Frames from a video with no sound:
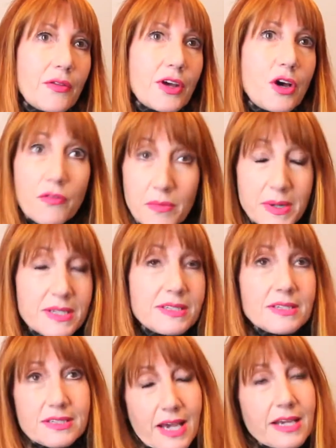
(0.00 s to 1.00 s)
The
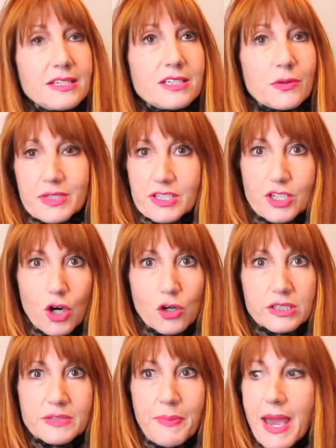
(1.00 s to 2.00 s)
governments are saying to us,
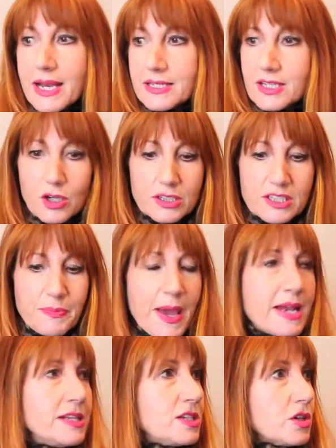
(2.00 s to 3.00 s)
don't spend, don't
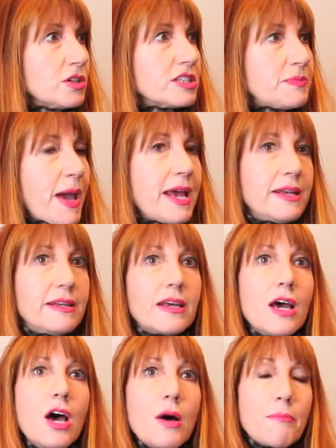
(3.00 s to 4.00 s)
spend, don't spend,
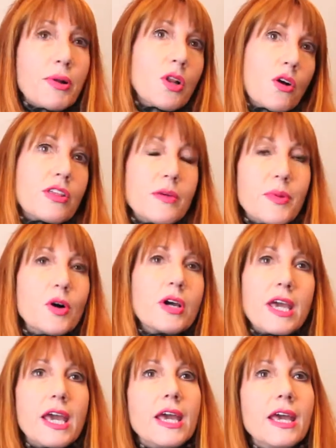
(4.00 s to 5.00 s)
plug the
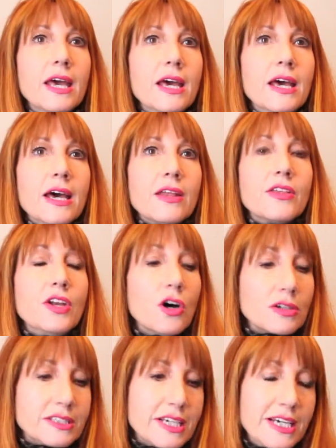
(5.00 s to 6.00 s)
bucket. They're
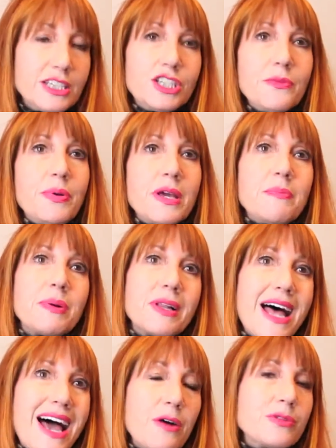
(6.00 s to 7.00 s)
not teaching
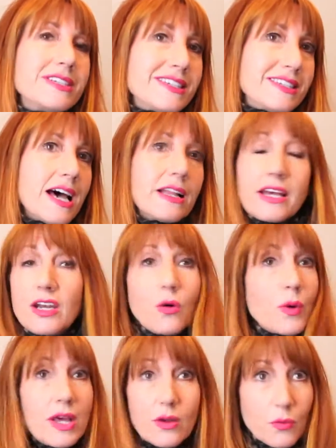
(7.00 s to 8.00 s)
people how to sell in a
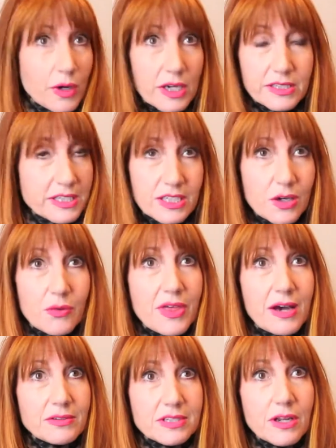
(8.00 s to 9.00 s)
way that works in
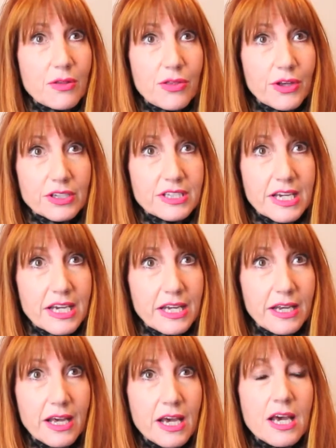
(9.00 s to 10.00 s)

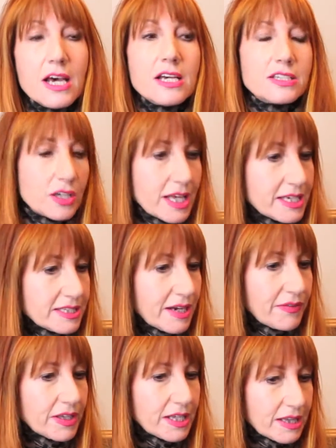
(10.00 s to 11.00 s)
2013. So let's
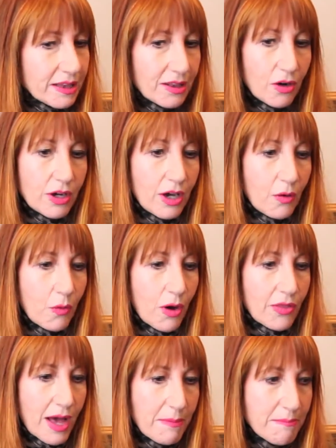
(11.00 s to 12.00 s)
have a little look at
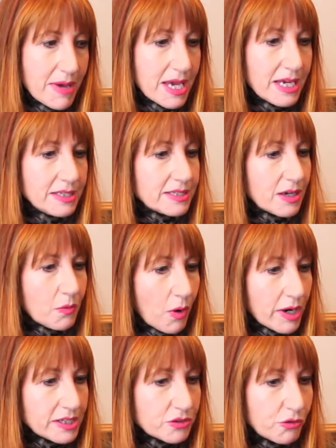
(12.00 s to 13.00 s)
what that means and
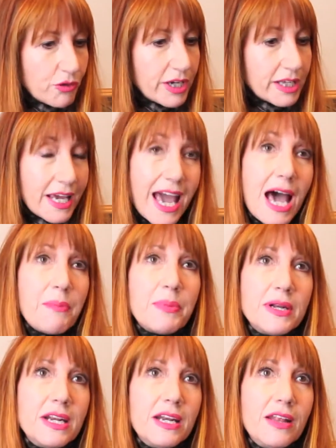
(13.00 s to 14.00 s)
what is really
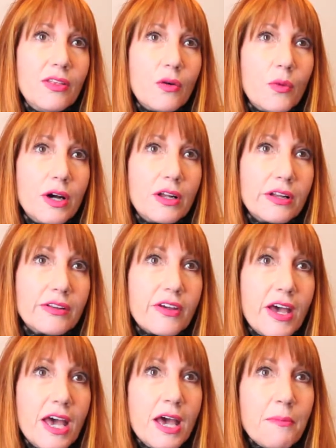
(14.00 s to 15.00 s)
happening in the world.
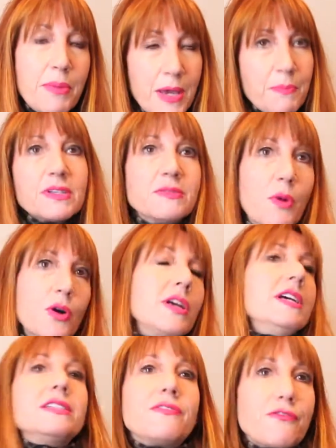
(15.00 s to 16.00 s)
People's
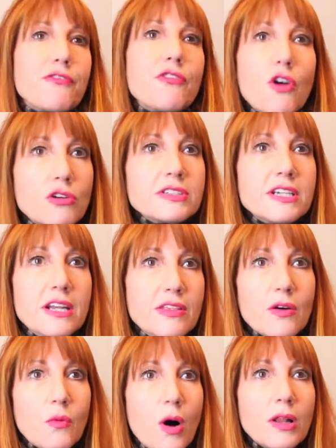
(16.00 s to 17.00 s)
money is frozen
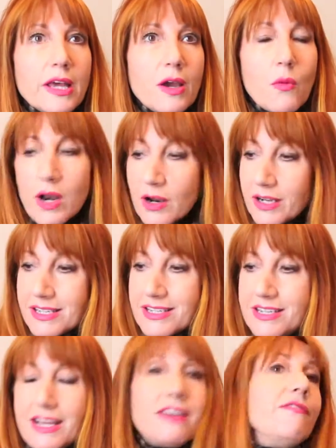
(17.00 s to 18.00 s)
in the wallet. We're on a
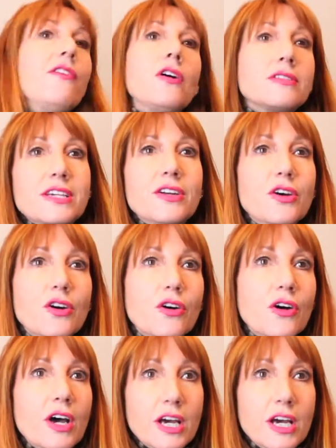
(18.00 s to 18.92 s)
default to no.